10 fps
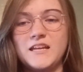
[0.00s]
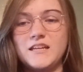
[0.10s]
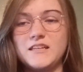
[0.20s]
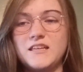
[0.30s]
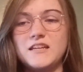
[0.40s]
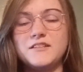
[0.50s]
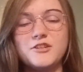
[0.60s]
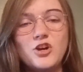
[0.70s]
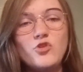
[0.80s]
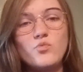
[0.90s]
you
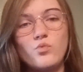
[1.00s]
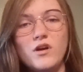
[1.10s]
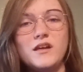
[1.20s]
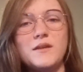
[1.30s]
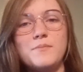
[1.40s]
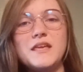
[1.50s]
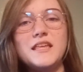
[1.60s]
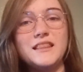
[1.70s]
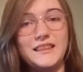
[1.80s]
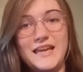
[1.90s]
don't want to be
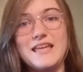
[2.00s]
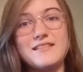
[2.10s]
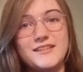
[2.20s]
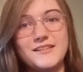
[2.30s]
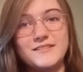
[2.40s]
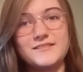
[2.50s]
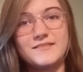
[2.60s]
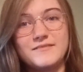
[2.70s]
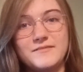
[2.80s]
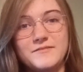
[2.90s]
late.
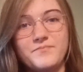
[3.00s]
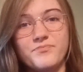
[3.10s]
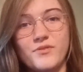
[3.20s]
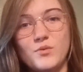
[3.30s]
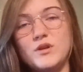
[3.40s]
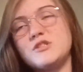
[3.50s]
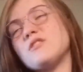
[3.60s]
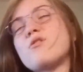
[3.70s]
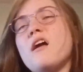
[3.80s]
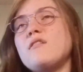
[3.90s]
Which it
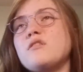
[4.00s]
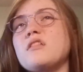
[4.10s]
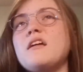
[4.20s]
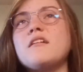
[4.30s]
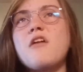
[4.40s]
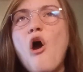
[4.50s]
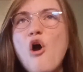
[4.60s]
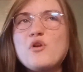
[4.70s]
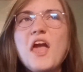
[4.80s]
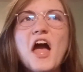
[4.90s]
sounds like, oh
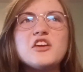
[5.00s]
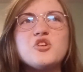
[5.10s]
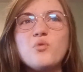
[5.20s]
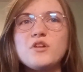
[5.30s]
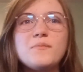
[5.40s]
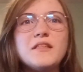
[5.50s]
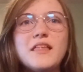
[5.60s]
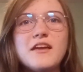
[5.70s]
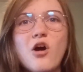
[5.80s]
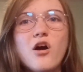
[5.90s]
yeah, you don't want to be
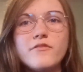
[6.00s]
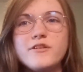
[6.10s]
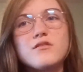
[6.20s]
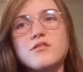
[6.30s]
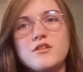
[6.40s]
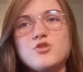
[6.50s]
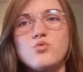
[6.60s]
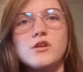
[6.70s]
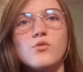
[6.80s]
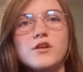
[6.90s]
late. Obviously, you
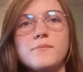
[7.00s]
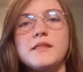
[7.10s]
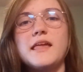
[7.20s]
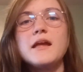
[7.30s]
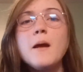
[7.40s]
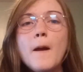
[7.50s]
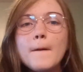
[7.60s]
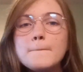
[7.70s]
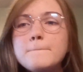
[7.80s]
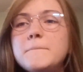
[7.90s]
wouldn't want to be late.
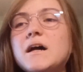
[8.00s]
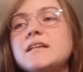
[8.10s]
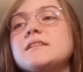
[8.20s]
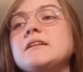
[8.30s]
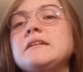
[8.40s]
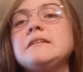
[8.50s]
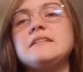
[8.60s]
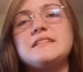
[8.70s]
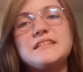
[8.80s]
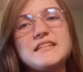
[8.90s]
But
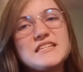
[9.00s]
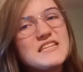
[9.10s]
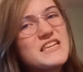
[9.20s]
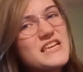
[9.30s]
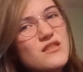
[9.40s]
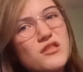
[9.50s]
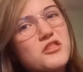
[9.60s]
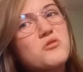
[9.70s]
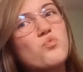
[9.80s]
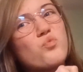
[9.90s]
it's
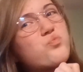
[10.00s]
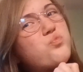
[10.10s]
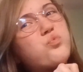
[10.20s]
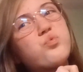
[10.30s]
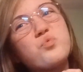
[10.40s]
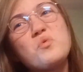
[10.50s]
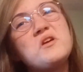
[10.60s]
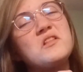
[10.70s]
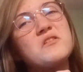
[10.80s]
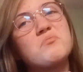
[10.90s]

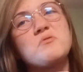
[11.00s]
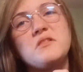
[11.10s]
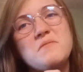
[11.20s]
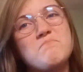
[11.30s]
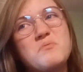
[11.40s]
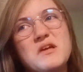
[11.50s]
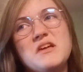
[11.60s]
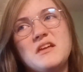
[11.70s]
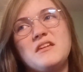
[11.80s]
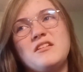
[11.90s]
really, really
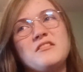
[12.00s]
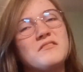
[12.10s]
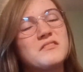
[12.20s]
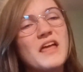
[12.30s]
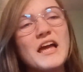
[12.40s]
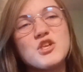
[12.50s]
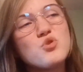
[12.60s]
big that